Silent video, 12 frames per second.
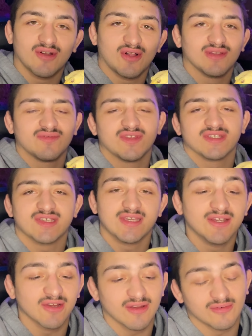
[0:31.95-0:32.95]
all of this
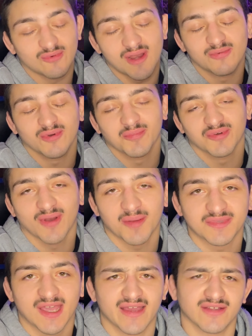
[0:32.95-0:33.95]
here at Red Ribbon
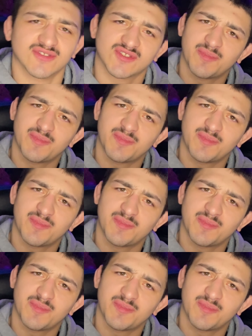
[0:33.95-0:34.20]
Reptiles.